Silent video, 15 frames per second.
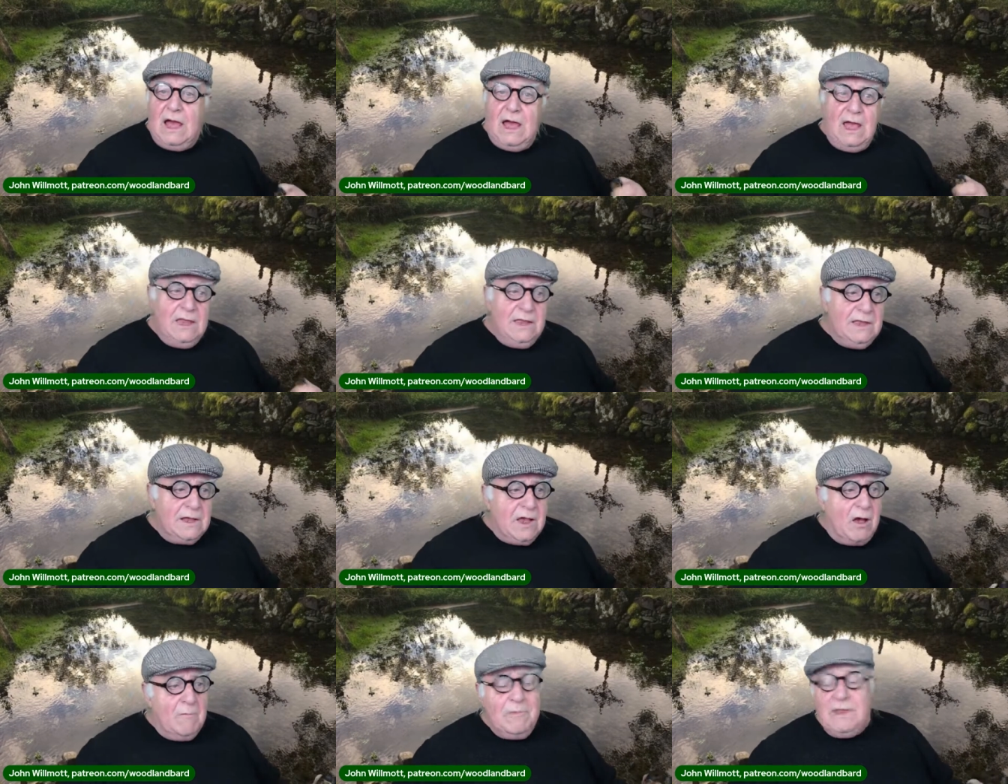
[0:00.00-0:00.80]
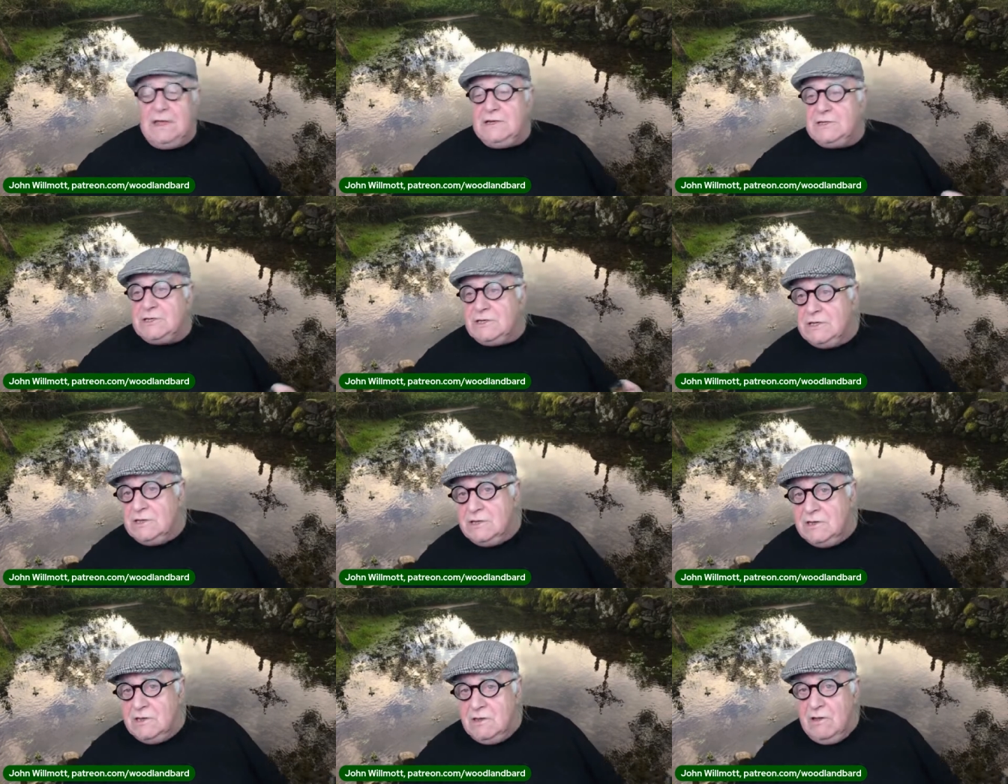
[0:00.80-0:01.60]
And the
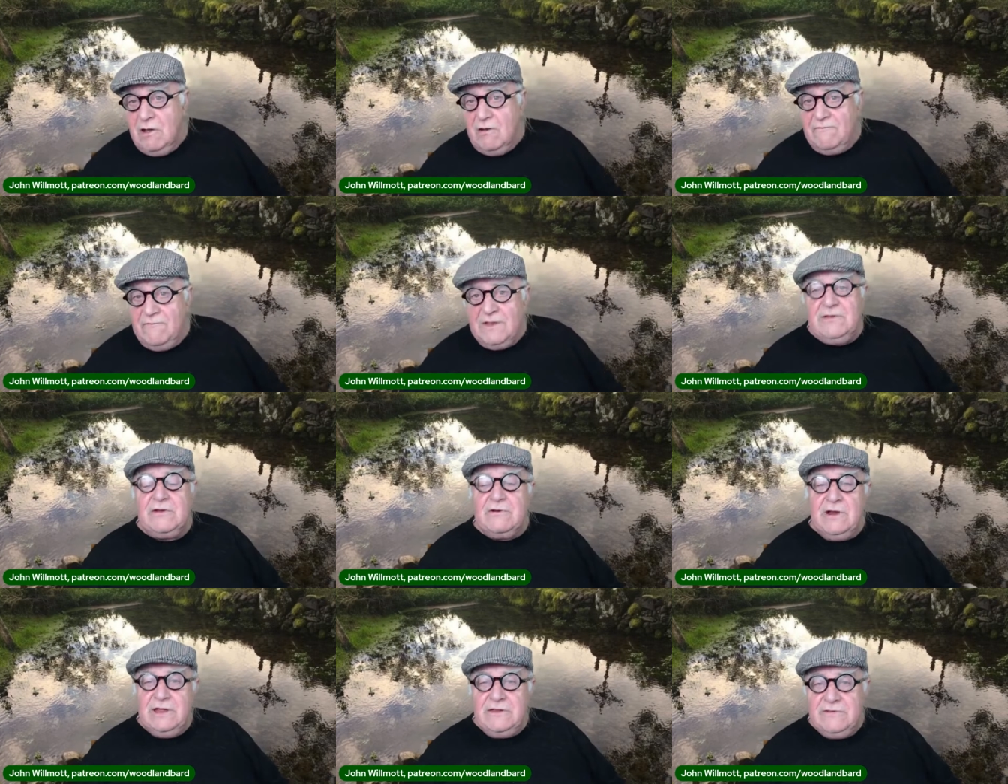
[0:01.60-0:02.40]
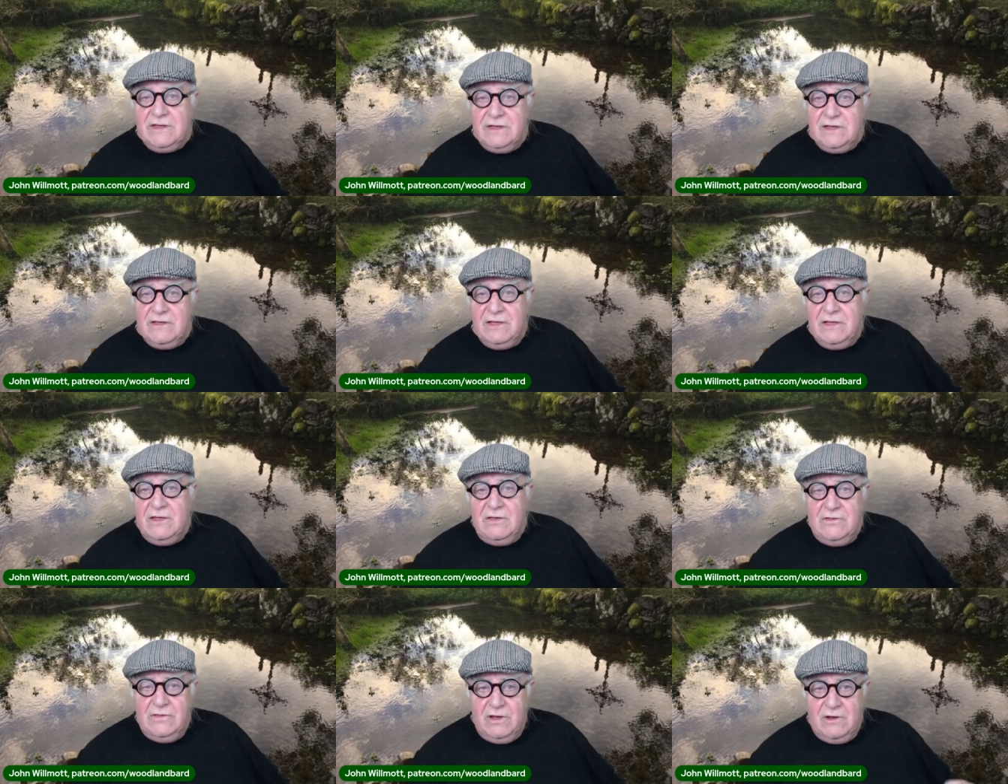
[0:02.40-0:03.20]
combination of integrating
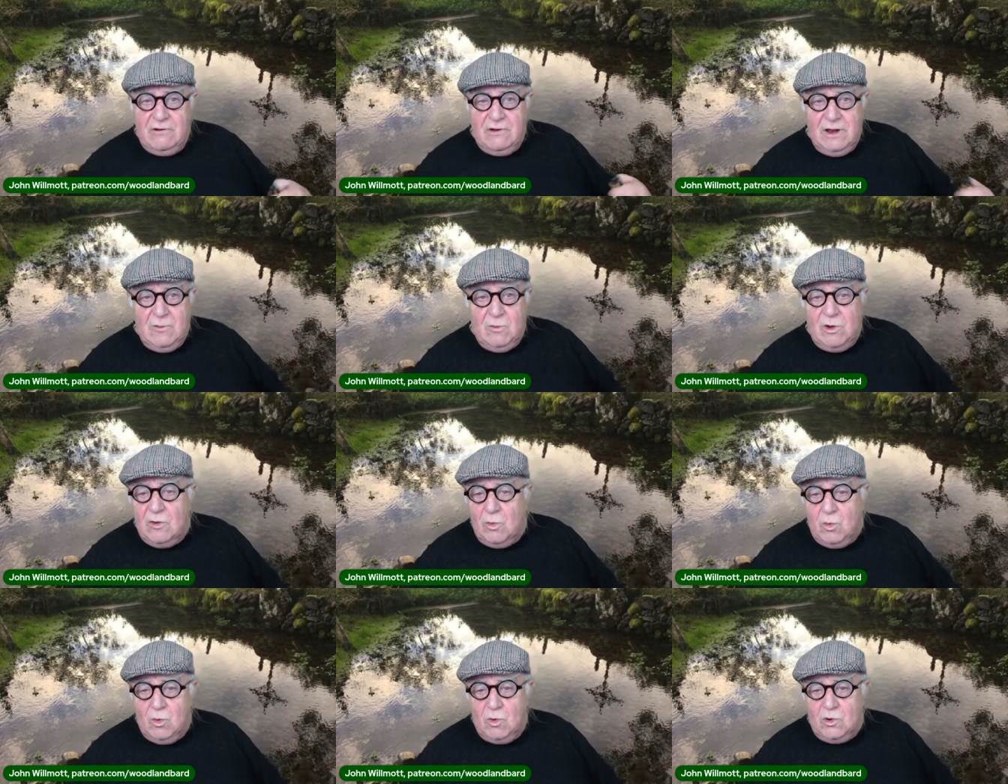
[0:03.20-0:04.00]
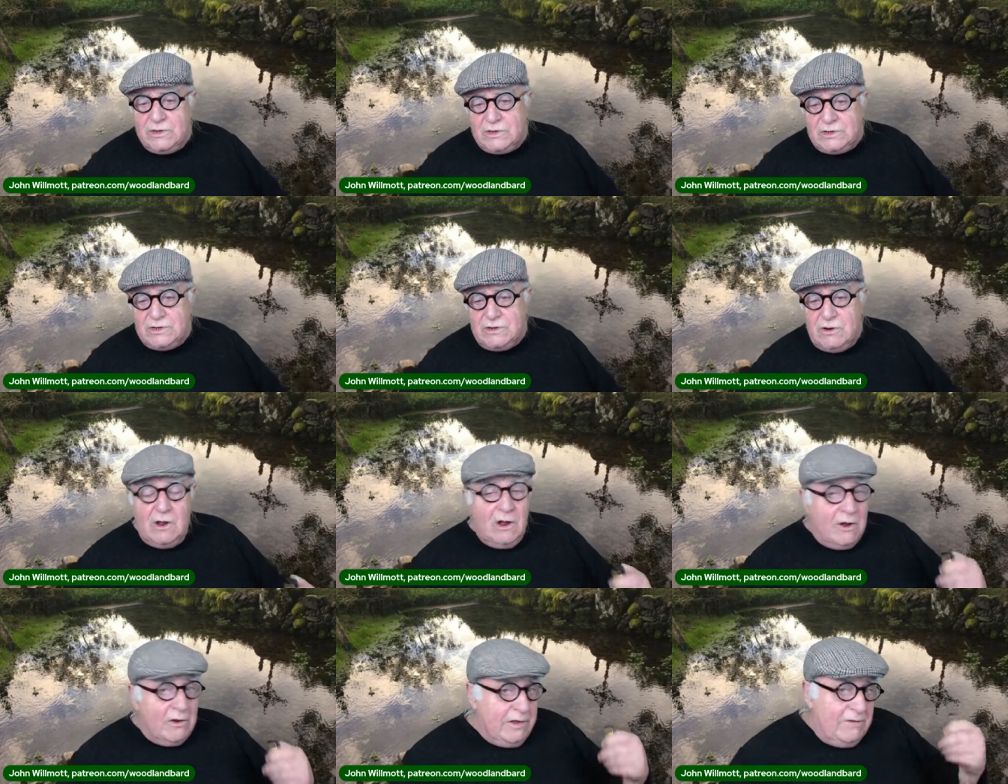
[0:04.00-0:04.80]
the Holy Well water,
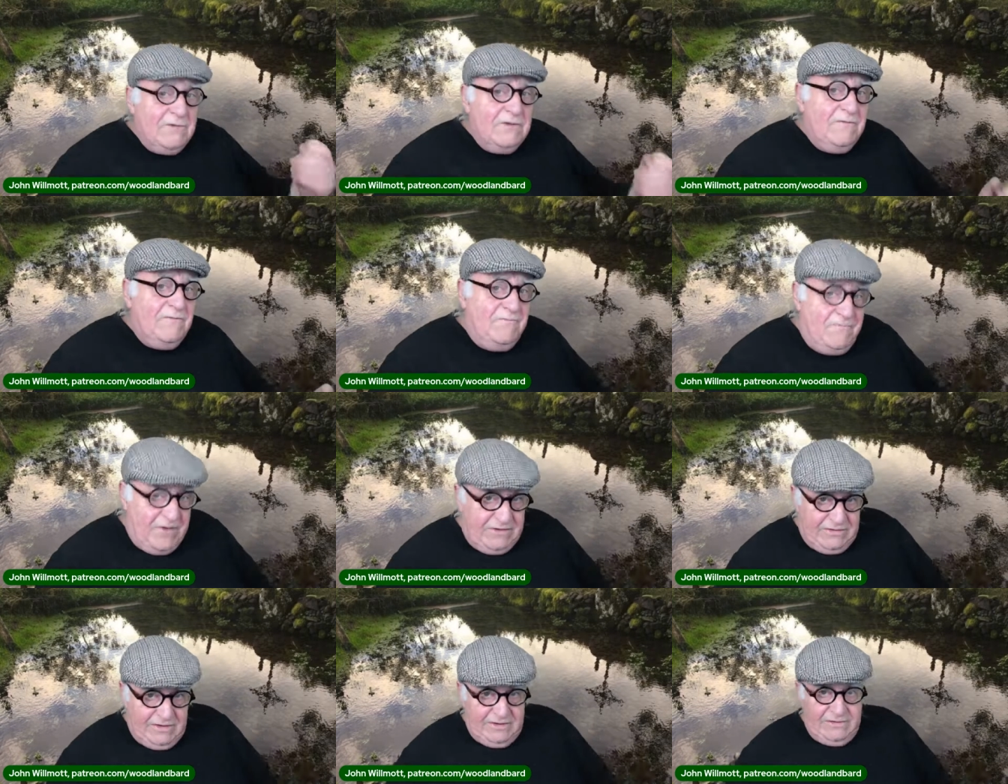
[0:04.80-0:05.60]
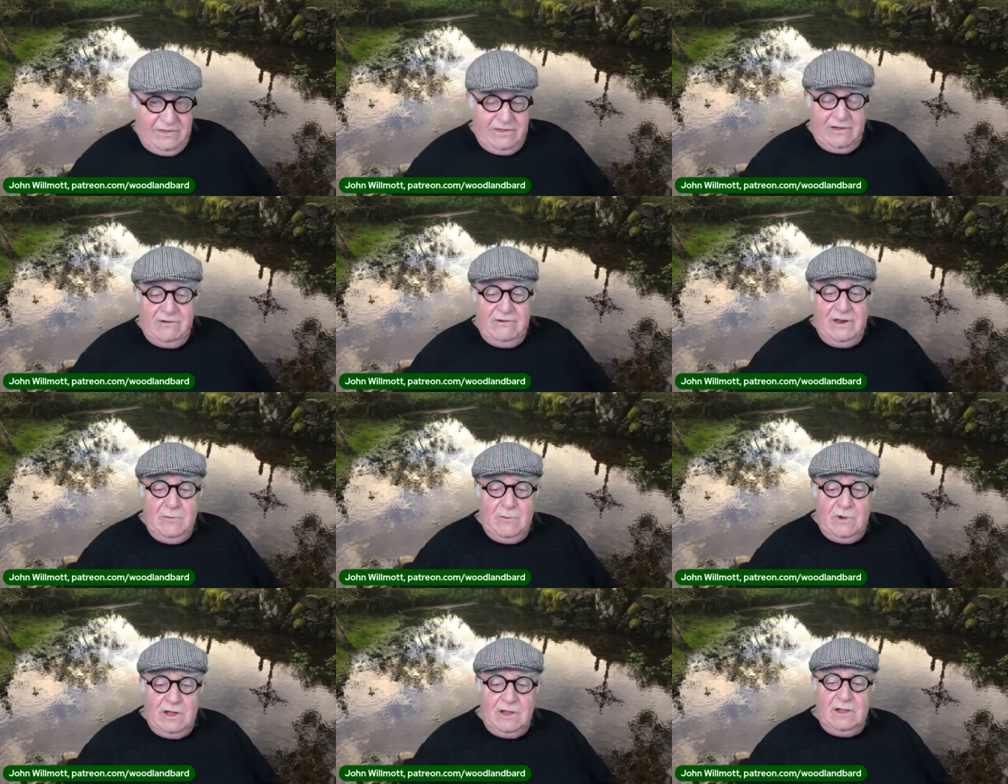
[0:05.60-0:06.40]
or even a visit to the Holy
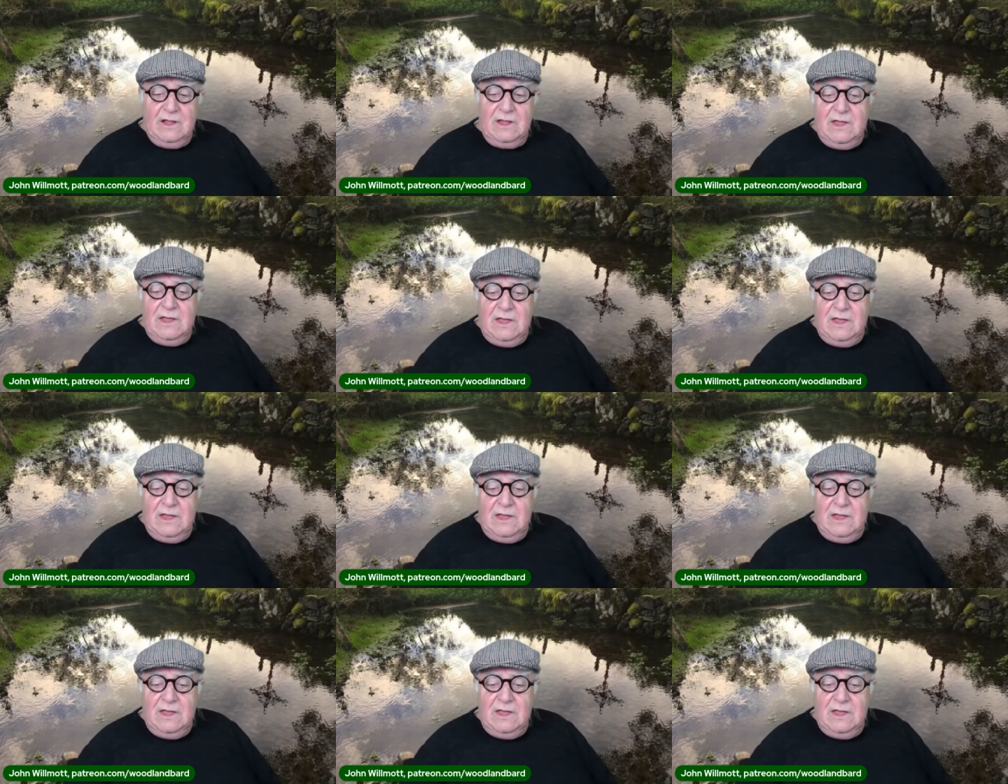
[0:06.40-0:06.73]
Well,